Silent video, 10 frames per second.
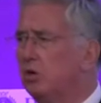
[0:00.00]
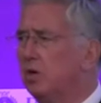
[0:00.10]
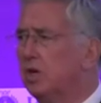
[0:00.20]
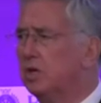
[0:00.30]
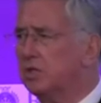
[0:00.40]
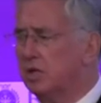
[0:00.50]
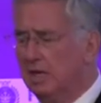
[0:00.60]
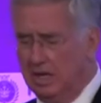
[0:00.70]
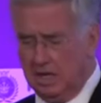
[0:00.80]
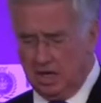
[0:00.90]
organize
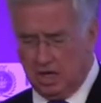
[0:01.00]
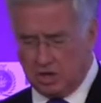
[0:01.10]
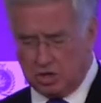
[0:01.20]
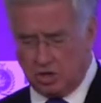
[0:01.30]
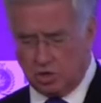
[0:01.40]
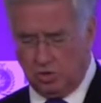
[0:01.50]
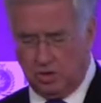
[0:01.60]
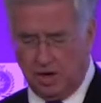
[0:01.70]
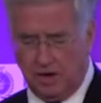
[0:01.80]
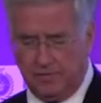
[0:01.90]
our social
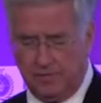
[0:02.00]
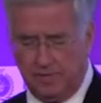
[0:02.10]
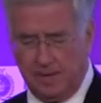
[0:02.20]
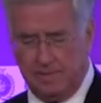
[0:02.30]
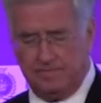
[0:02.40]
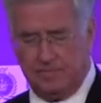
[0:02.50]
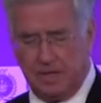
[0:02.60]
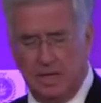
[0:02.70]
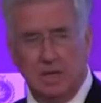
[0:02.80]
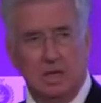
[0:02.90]
life.
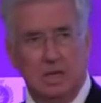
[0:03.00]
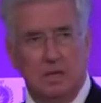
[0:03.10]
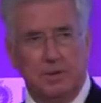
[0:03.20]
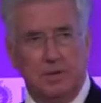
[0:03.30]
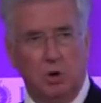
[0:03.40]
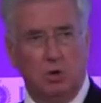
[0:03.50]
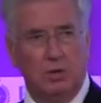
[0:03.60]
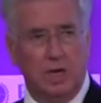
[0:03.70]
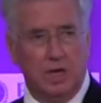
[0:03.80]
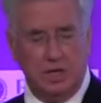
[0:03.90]
But the more
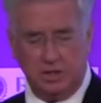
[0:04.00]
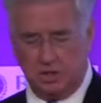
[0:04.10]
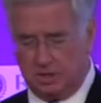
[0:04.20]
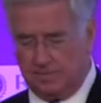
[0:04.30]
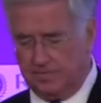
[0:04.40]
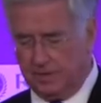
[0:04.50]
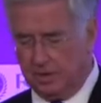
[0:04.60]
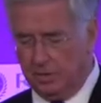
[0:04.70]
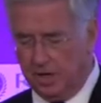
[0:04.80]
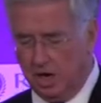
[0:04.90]
reliant
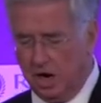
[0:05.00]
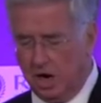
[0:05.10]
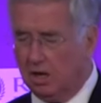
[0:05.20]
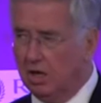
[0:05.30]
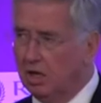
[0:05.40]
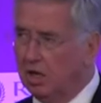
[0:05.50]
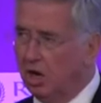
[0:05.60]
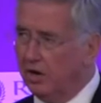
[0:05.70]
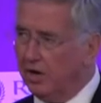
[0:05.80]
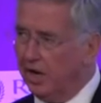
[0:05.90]
we are
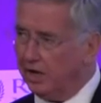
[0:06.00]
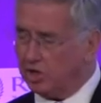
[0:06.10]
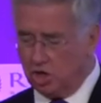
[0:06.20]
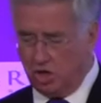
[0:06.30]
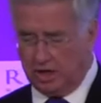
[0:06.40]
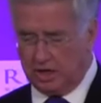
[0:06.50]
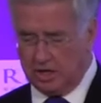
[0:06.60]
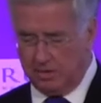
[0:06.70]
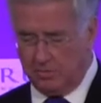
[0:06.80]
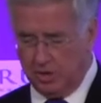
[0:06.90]
on electronic
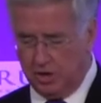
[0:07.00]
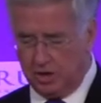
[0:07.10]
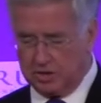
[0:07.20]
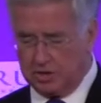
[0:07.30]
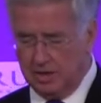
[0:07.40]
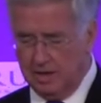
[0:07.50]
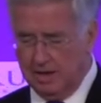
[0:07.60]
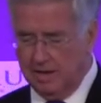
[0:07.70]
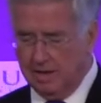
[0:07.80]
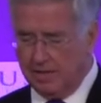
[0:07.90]
networks,
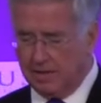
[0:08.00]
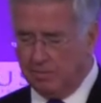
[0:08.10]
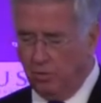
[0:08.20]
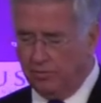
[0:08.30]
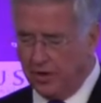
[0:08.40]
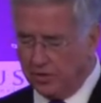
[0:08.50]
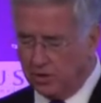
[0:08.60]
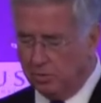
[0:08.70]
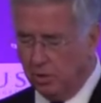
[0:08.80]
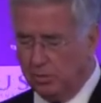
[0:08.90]
the more
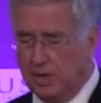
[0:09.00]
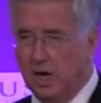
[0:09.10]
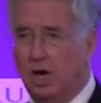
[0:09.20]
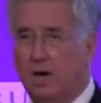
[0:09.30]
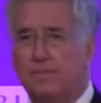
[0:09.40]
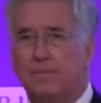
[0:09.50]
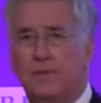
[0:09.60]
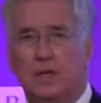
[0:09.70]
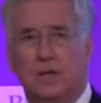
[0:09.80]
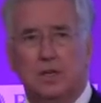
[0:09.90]
vulnerable we are
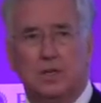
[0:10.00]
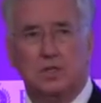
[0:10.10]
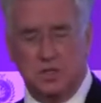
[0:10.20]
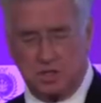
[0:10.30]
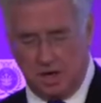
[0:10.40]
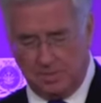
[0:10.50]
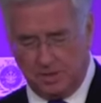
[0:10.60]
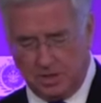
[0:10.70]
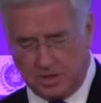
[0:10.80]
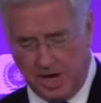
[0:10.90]
to
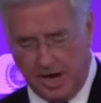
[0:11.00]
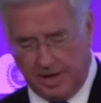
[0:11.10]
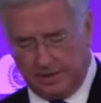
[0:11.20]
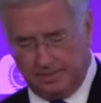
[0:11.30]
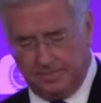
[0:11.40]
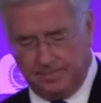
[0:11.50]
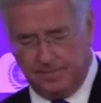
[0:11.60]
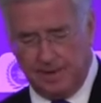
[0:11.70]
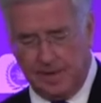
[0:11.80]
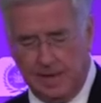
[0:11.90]
cyber attack.
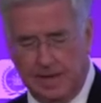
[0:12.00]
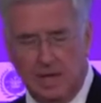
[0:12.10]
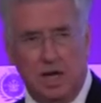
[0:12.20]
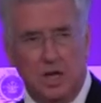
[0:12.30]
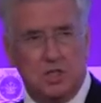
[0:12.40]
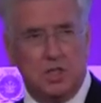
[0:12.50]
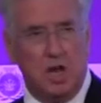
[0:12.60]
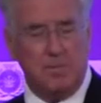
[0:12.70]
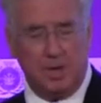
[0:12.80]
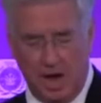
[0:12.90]
Our
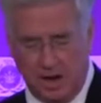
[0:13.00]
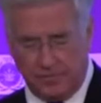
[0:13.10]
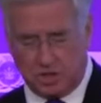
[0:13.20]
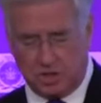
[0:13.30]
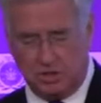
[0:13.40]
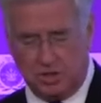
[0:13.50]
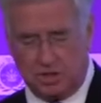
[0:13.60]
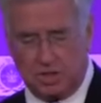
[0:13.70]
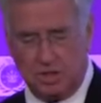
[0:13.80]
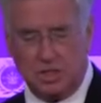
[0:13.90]
cyber
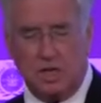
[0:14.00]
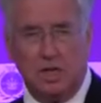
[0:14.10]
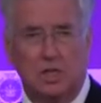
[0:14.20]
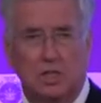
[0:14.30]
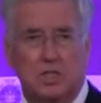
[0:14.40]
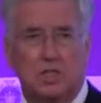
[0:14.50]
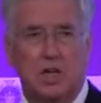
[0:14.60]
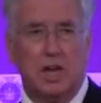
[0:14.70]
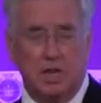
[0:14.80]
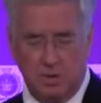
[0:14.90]
adversaries can target us
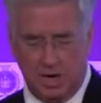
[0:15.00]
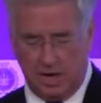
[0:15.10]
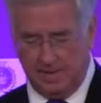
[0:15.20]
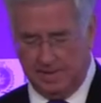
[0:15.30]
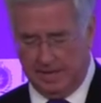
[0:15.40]
anywhere